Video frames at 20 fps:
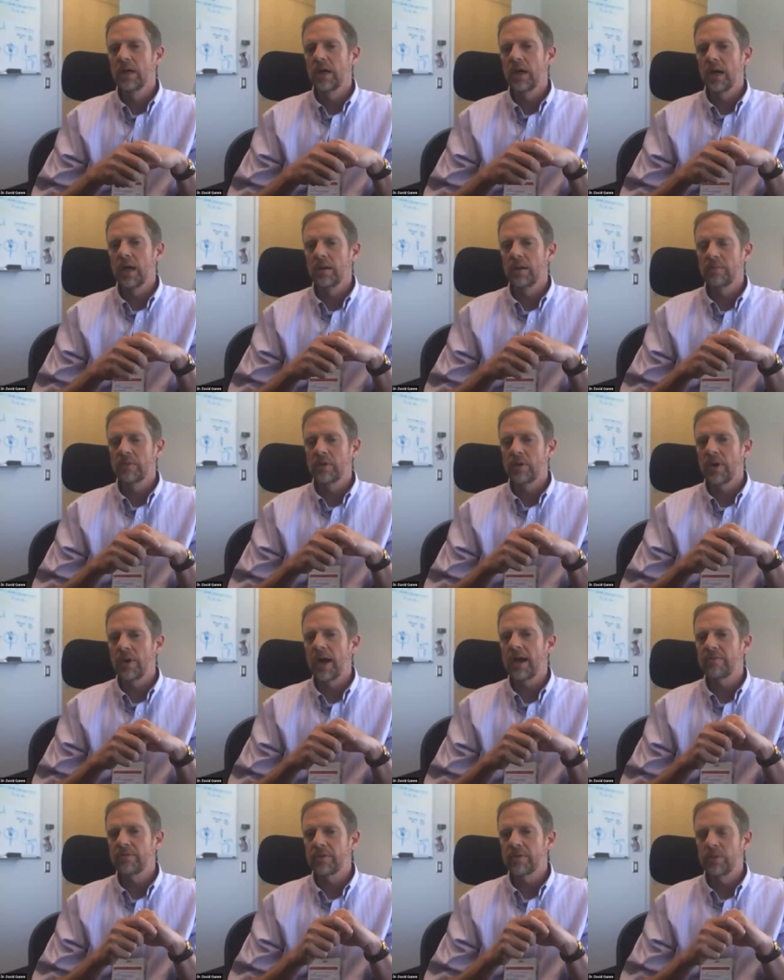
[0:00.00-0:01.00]
um,
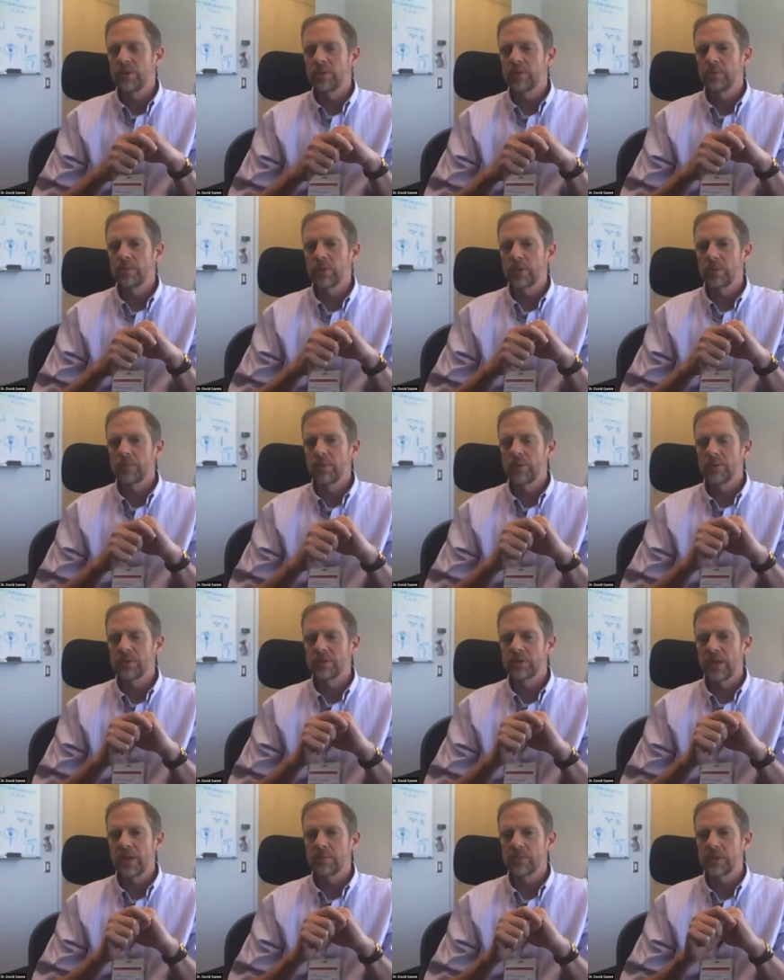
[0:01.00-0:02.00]
derived from human pluripotent
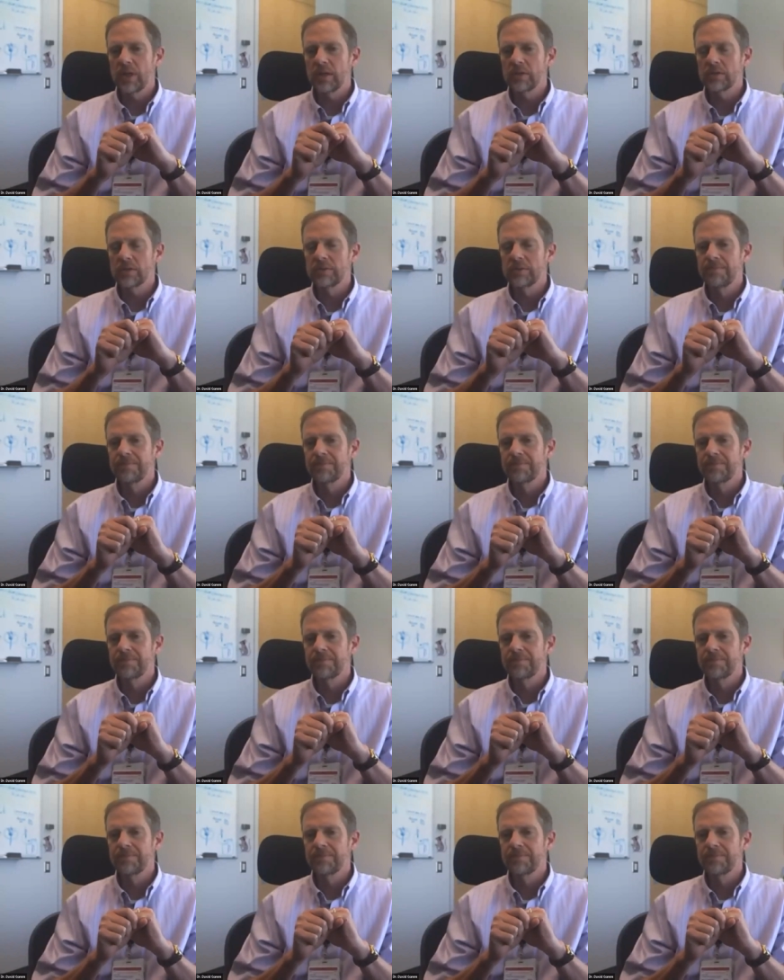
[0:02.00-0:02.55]
stem cells.